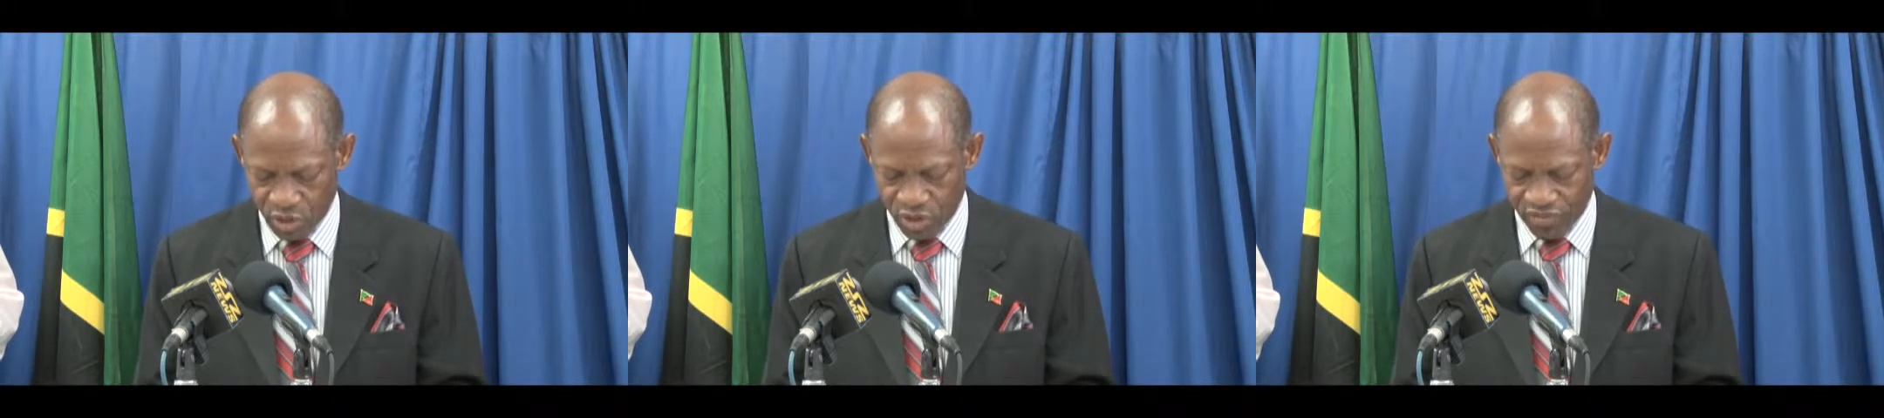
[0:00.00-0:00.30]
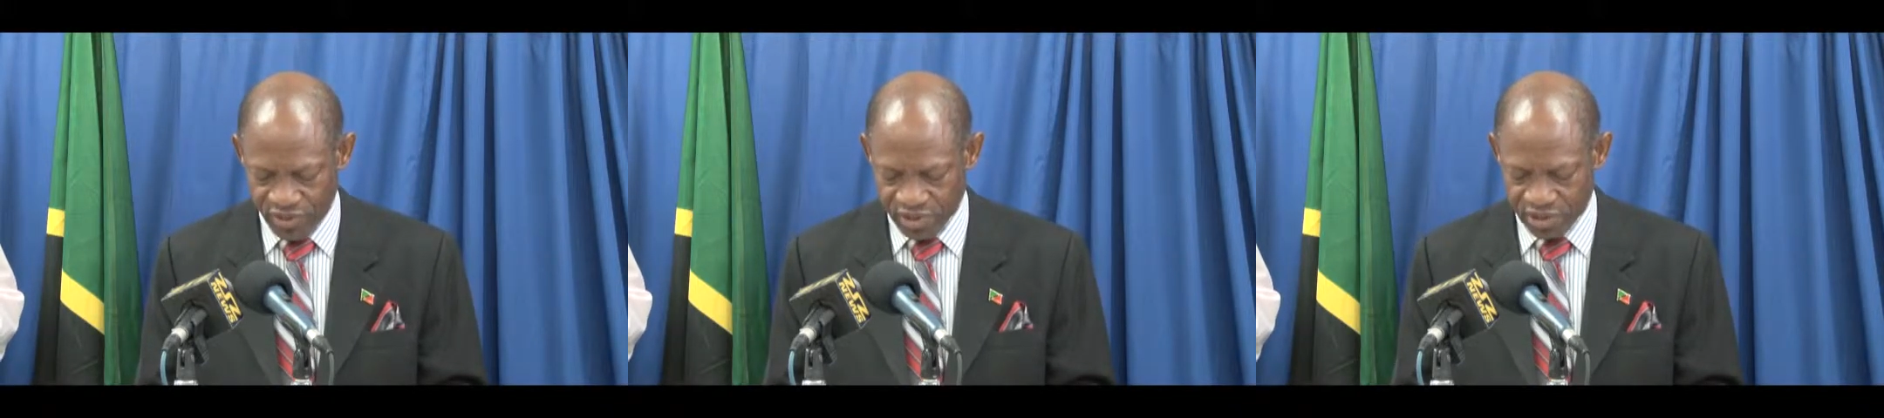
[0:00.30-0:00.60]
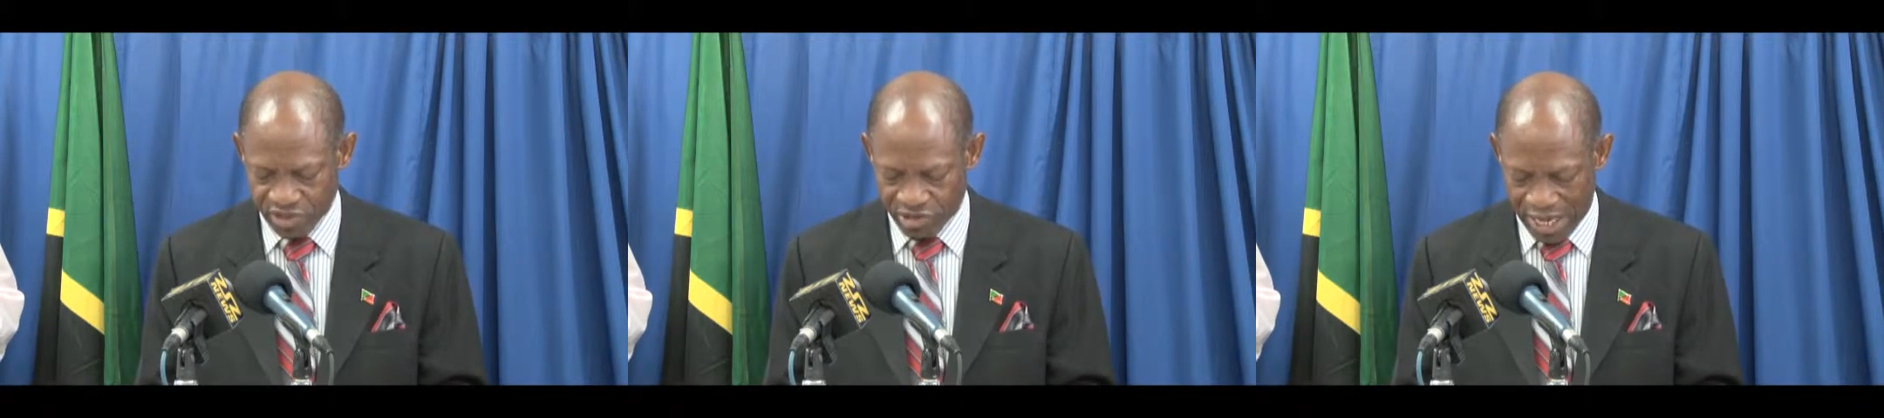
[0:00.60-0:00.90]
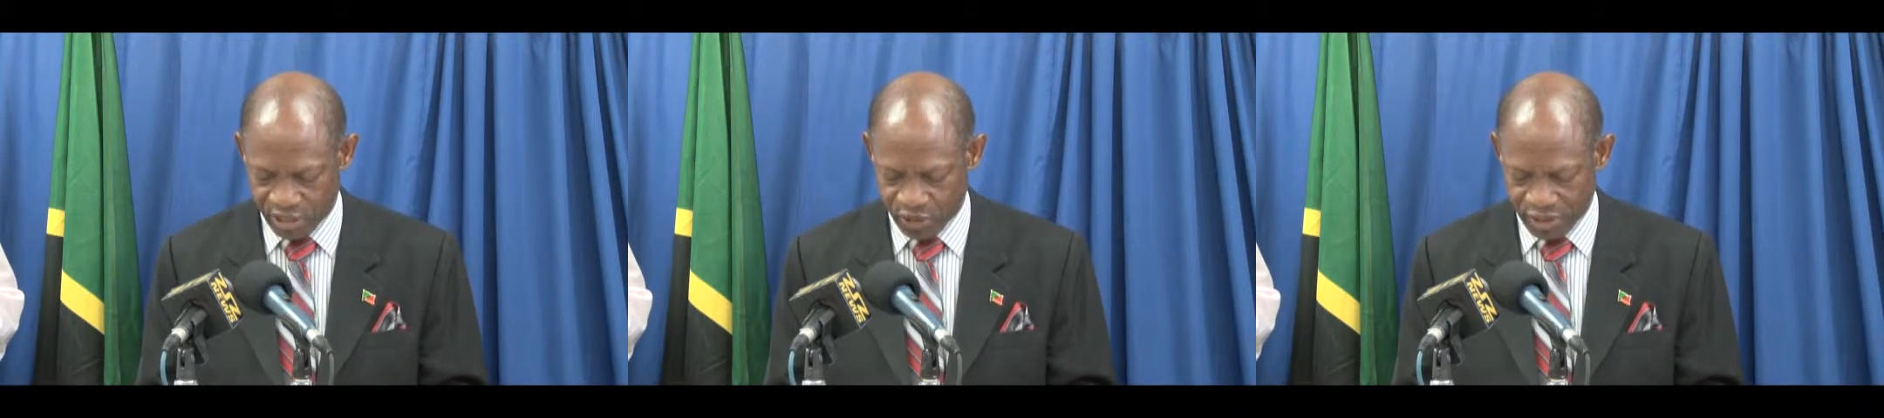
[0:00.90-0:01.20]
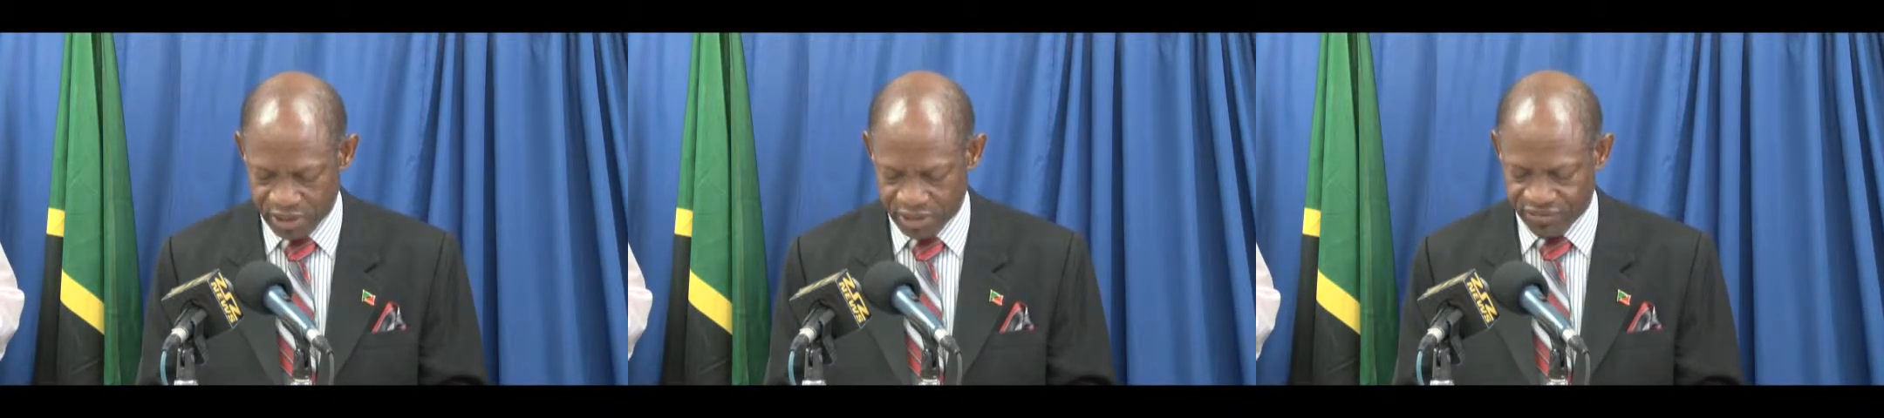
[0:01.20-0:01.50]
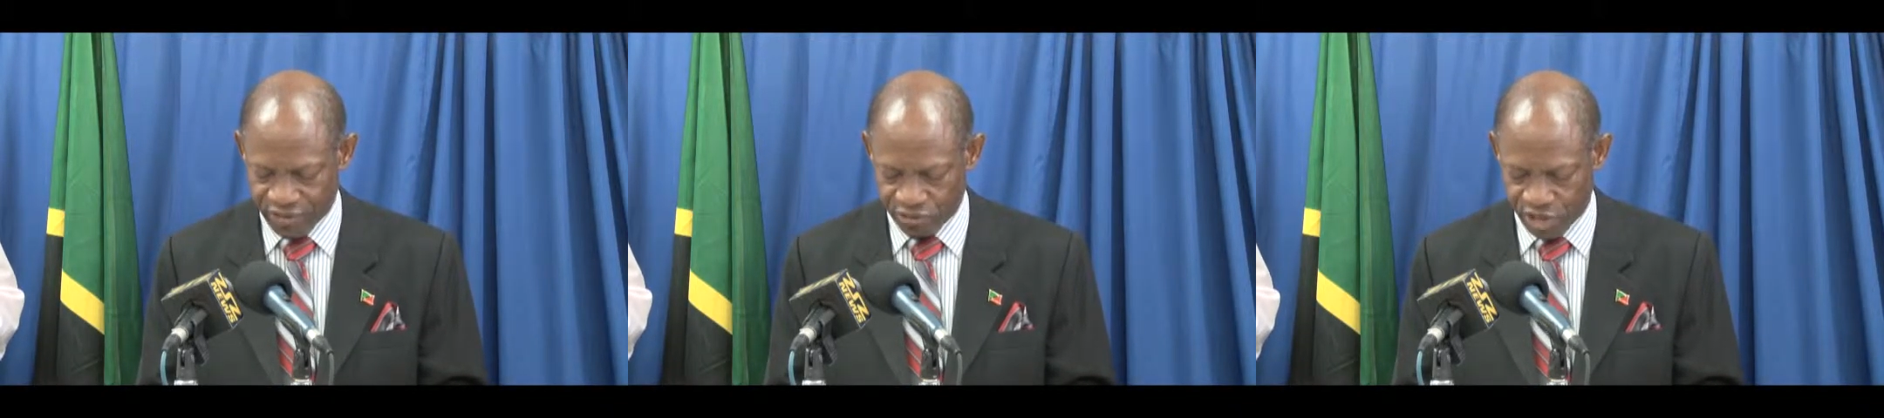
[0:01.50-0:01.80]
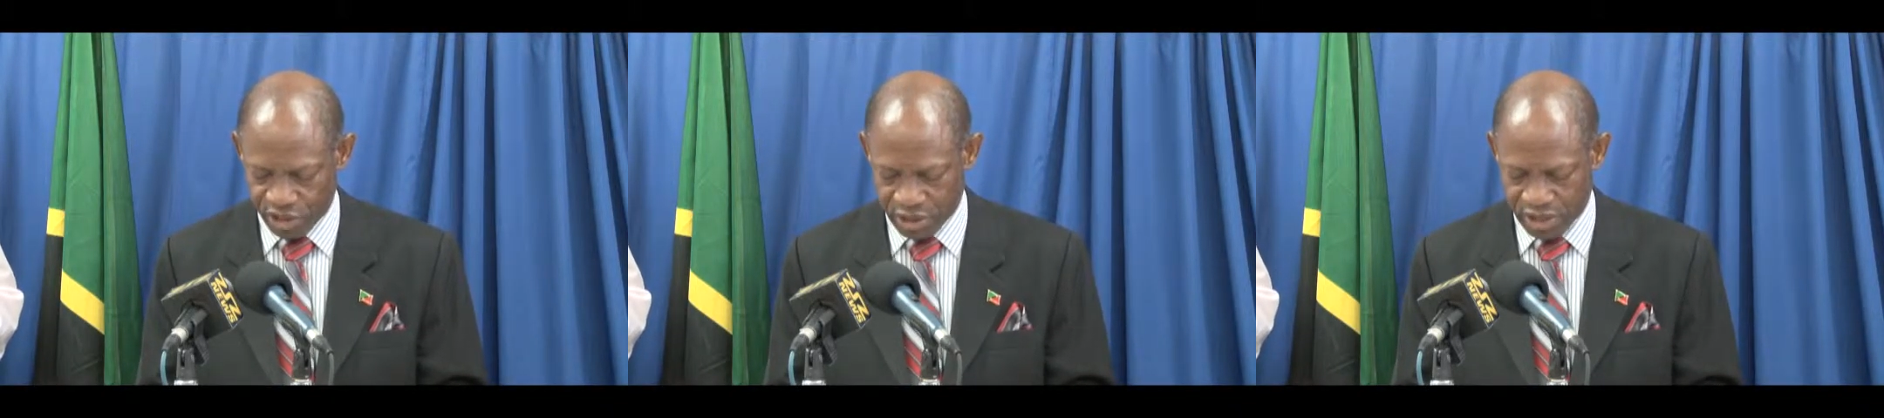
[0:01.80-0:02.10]
university graduates in the
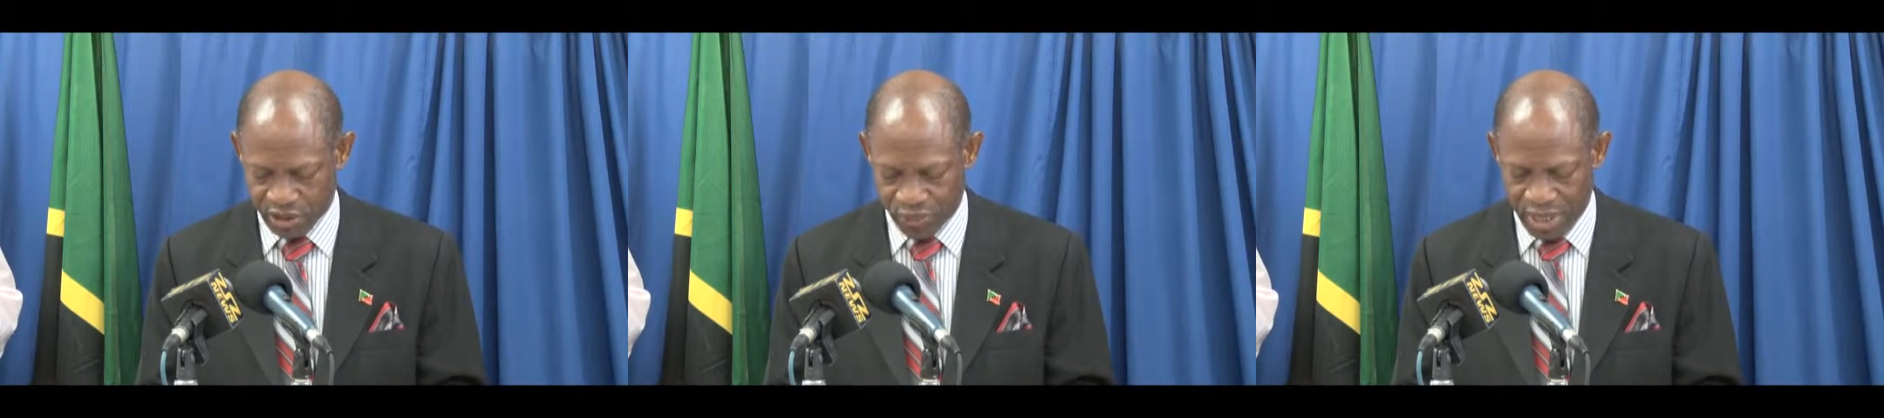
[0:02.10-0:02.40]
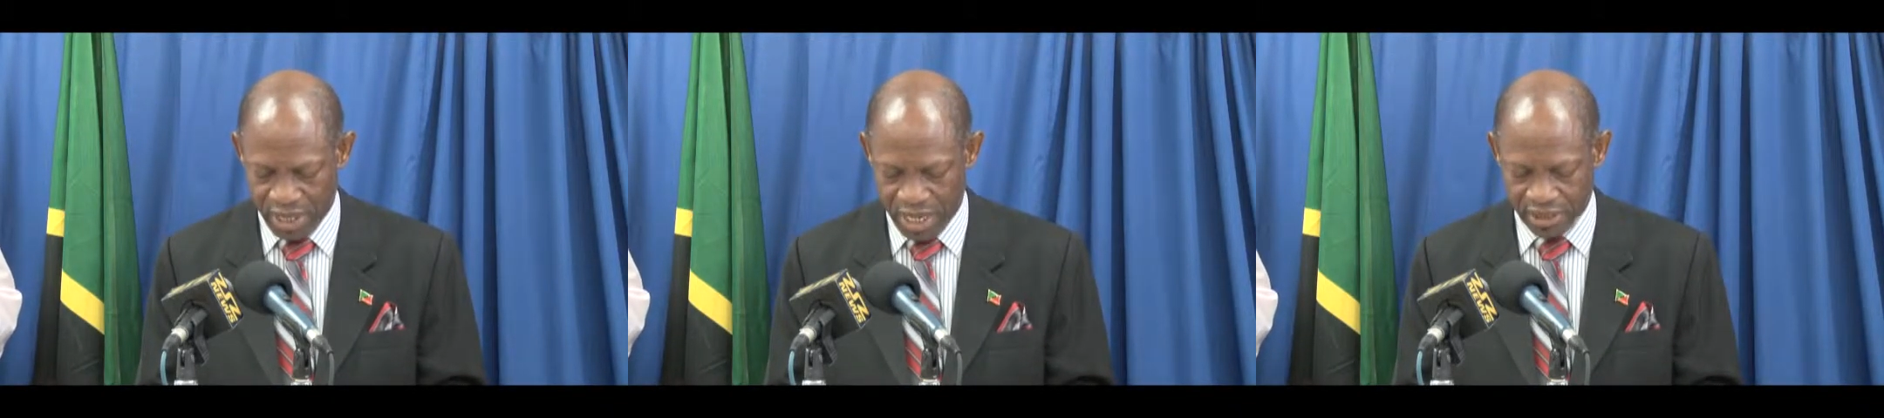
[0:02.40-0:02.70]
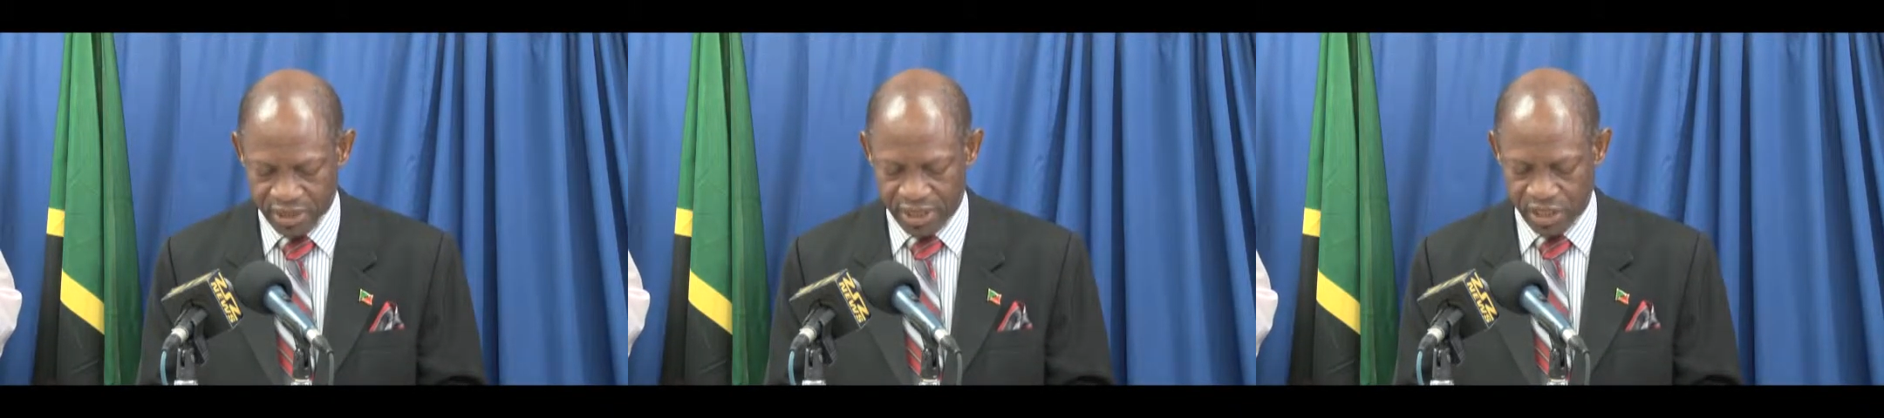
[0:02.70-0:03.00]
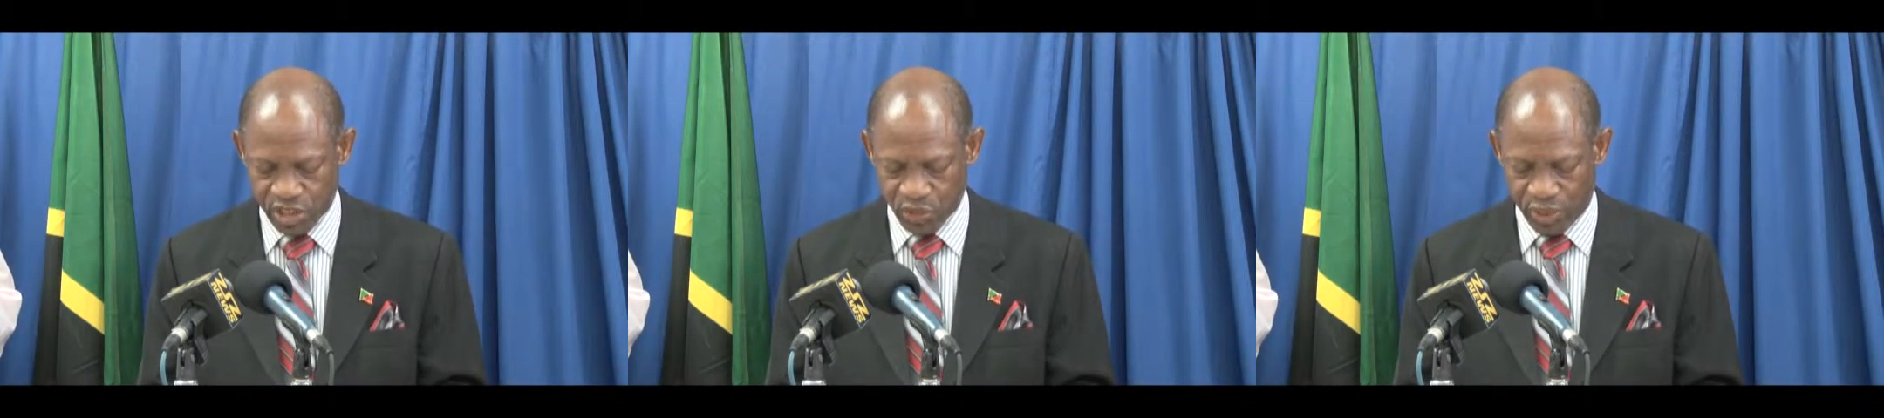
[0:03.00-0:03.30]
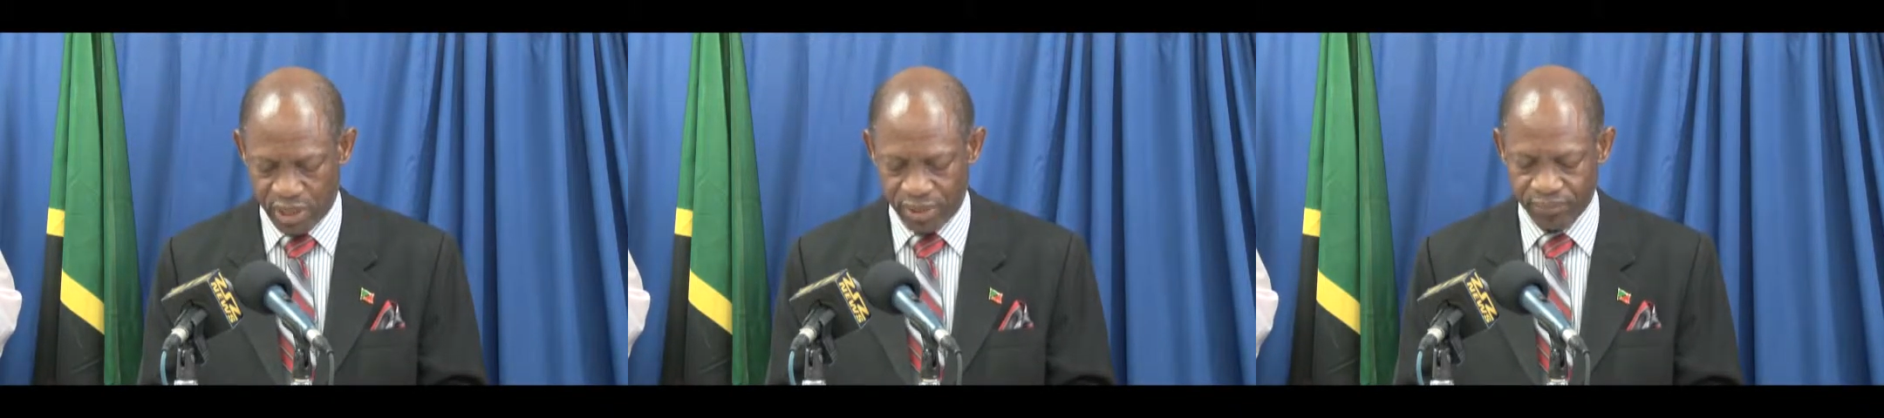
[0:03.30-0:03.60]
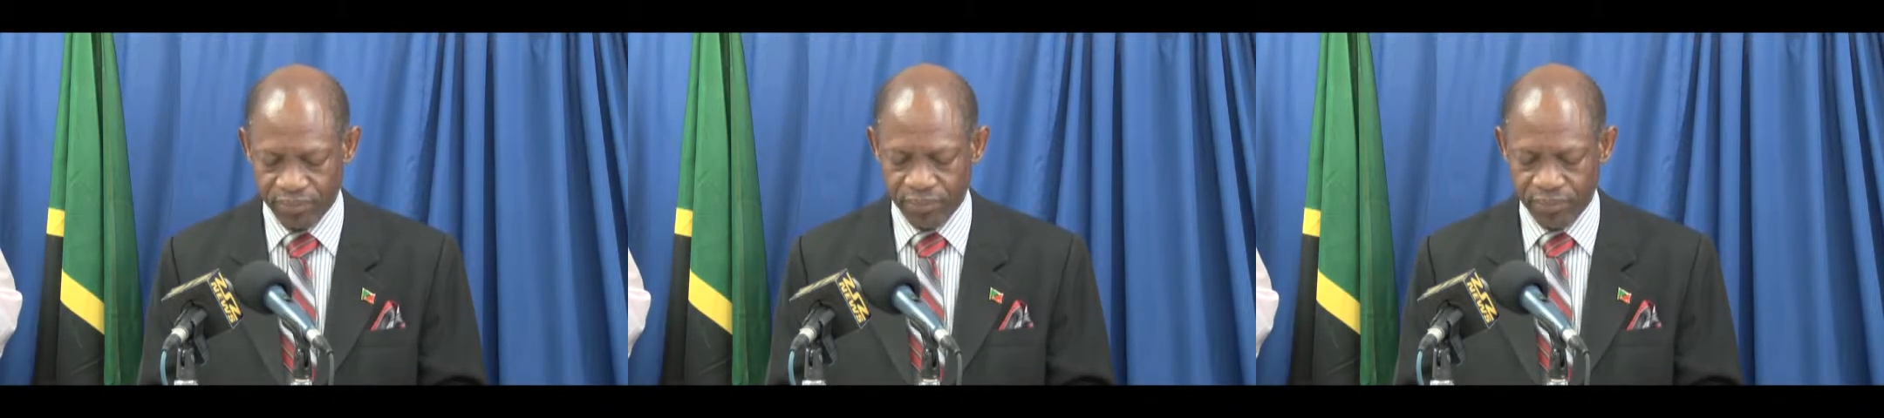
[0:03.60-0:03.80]
Federation, as well as elsewhere,